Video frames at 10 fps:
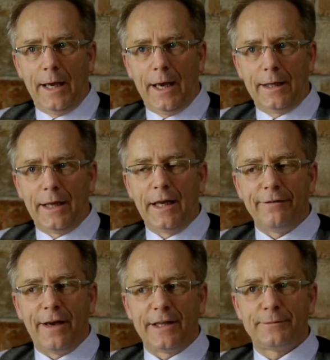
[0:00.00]
And
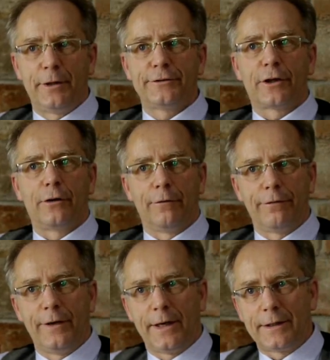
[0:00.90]
if I experience a
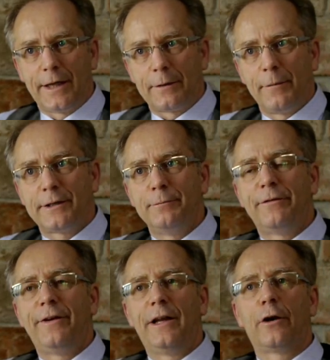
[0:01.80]
conflict that makes me
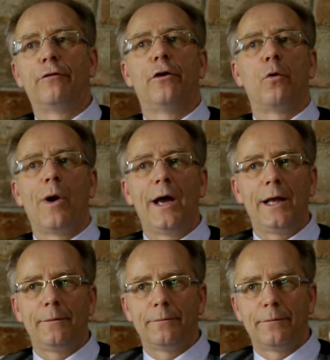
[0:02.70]
feeling
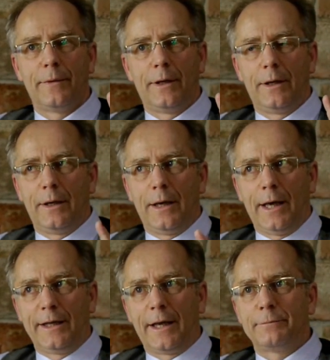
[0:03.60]
overwhelmed,
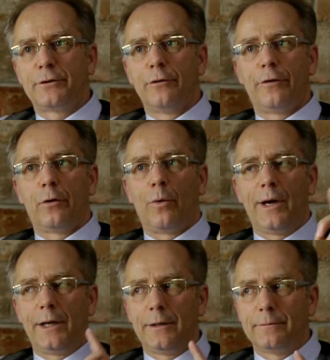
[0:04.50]
and I'm so
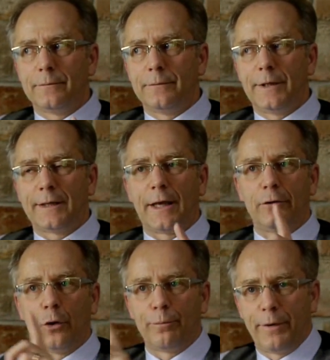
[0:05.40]
overwhelmed that I
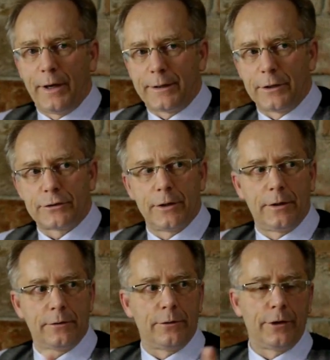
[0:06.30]
don't pay
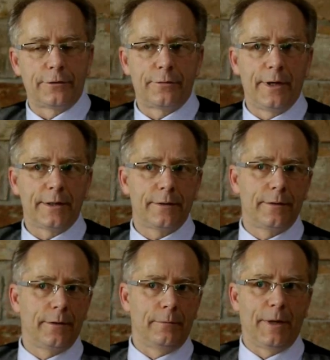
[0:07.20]
attention to the threat
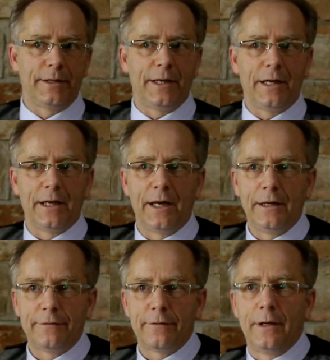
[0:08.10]
in my daily
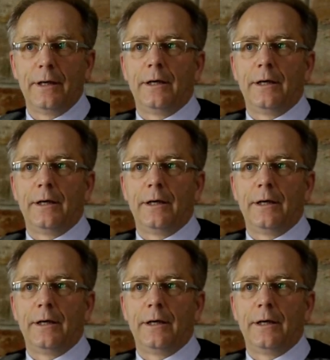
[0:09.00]
life,